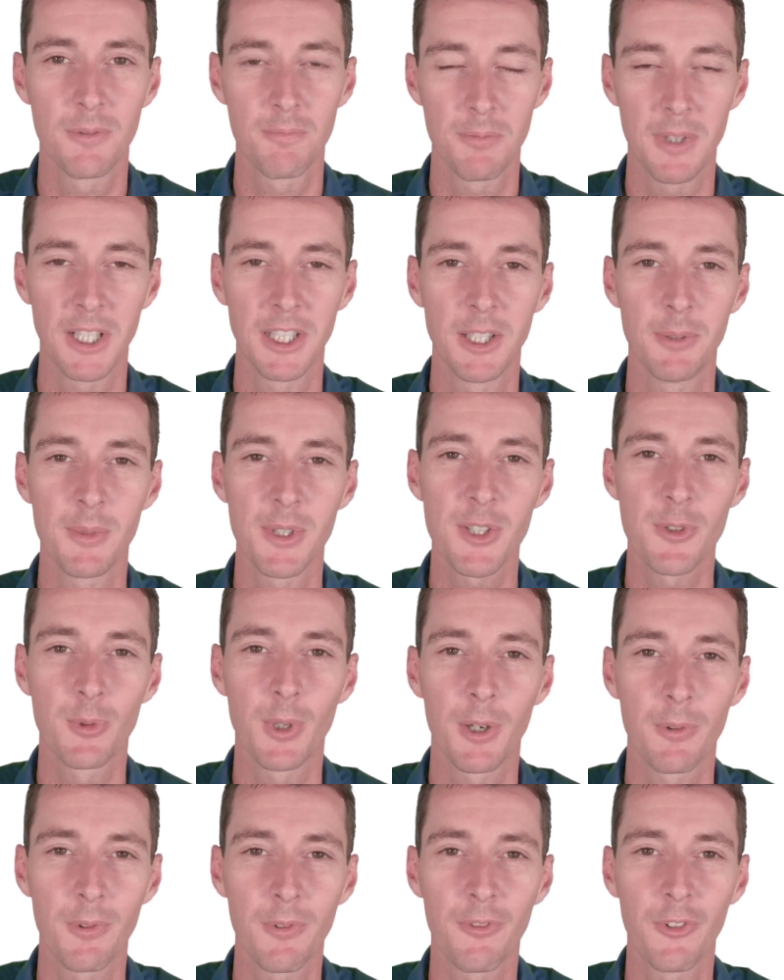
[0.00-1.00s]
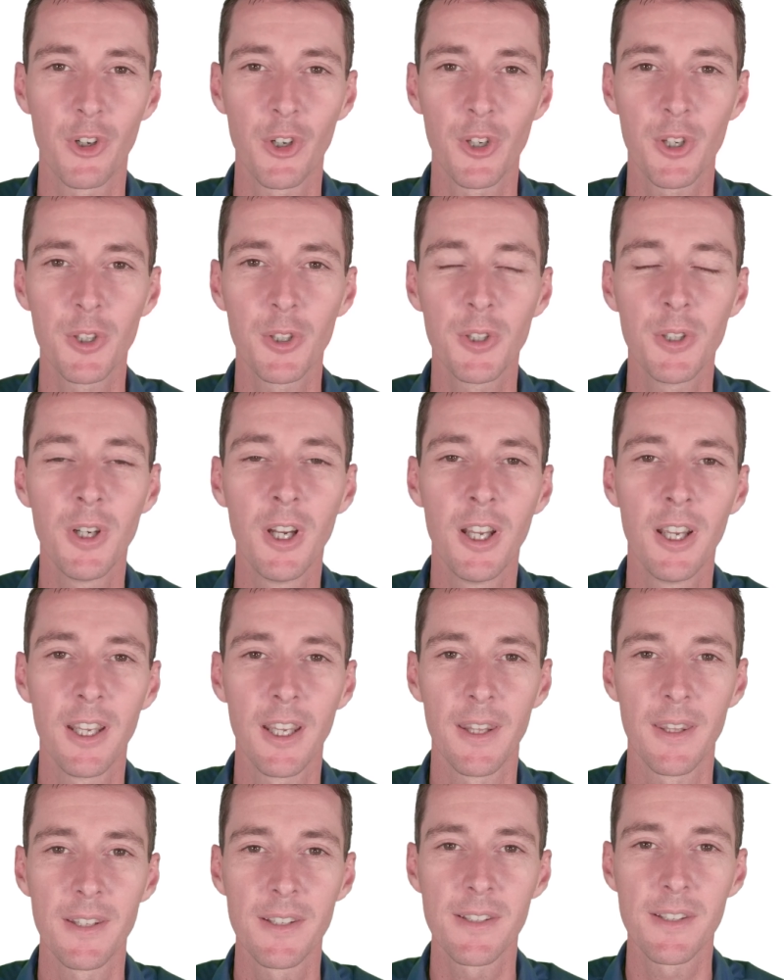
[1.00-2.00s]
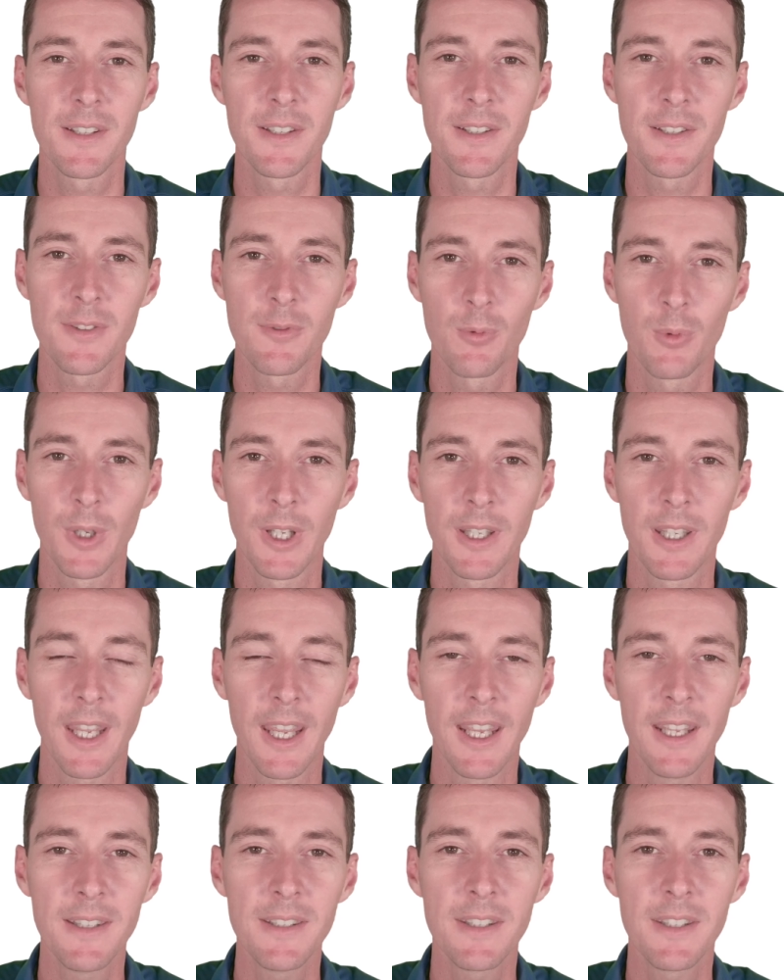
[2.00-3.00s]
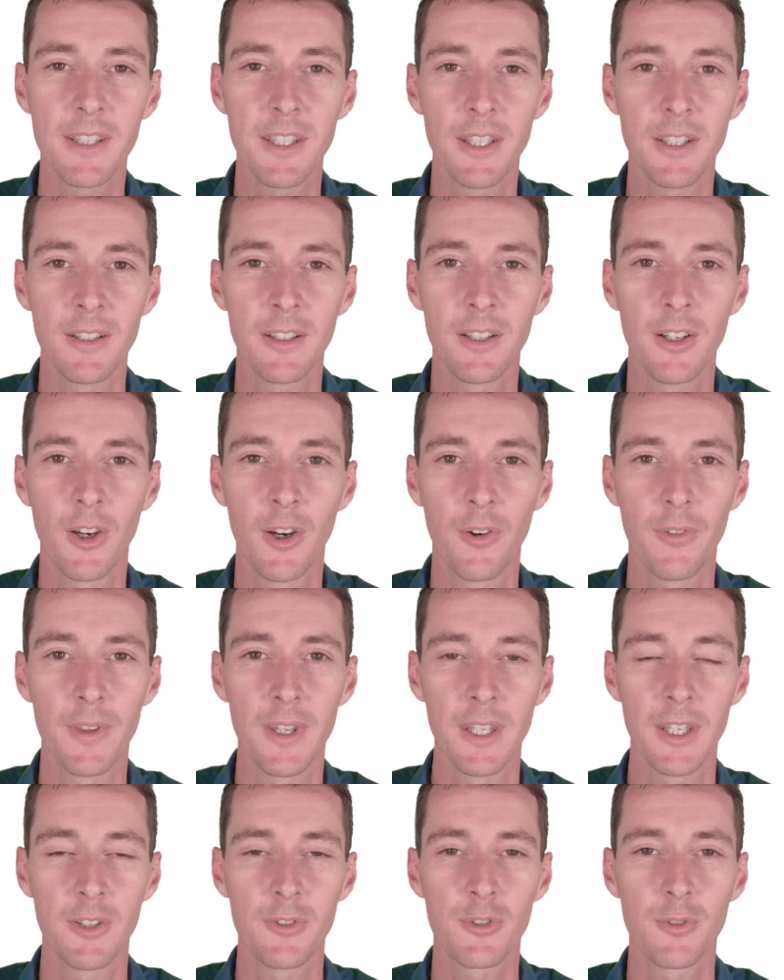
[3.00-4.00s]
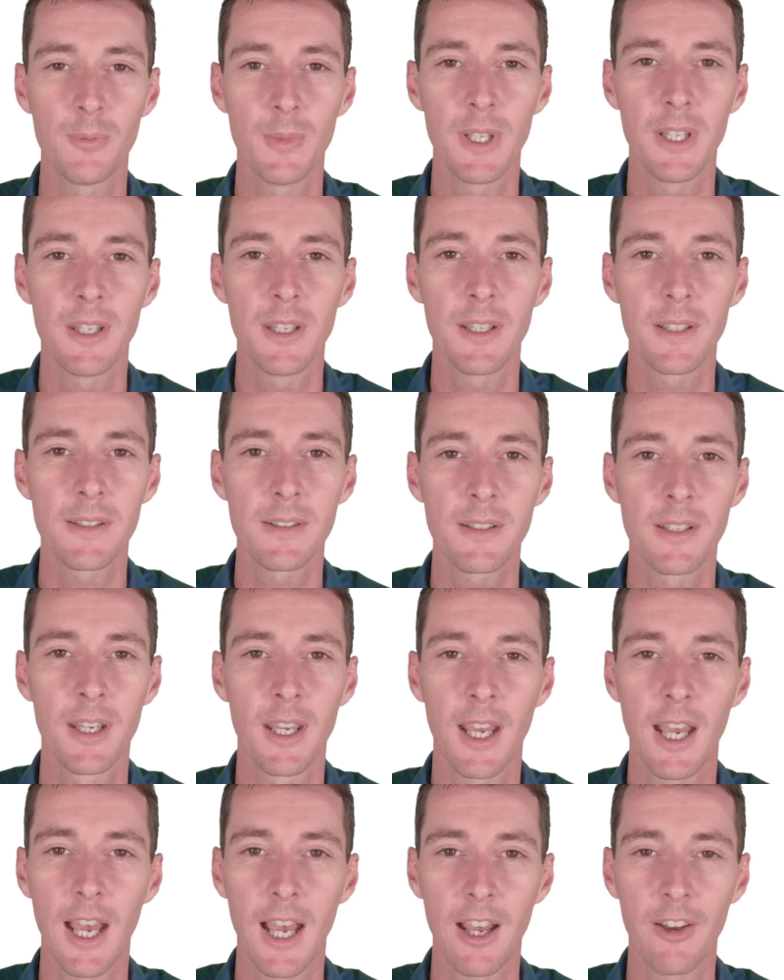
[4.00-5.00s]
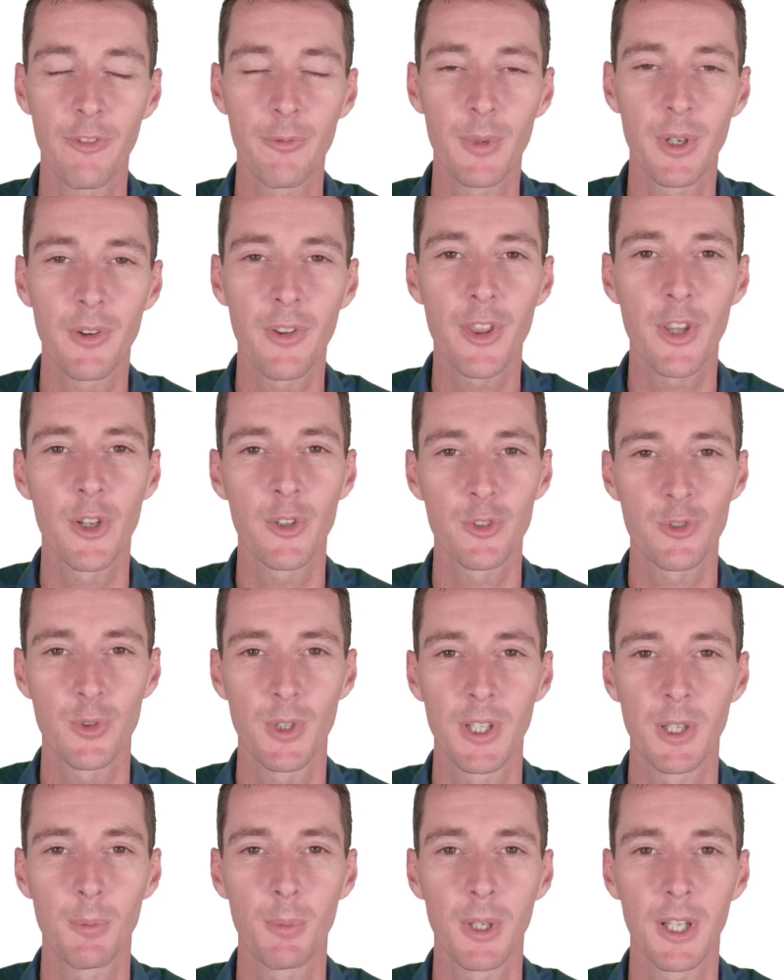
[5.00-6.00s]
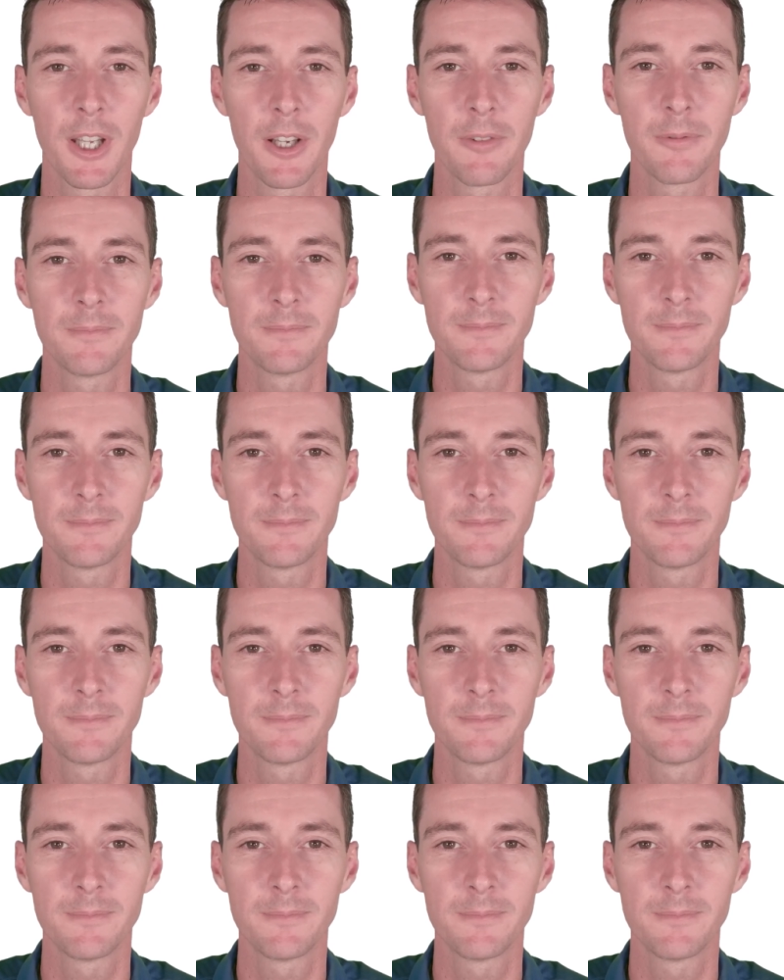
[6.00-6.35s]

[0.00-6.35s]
My name is Greg Reverdio, and this is week 18 of the intermediate half marathon training plan.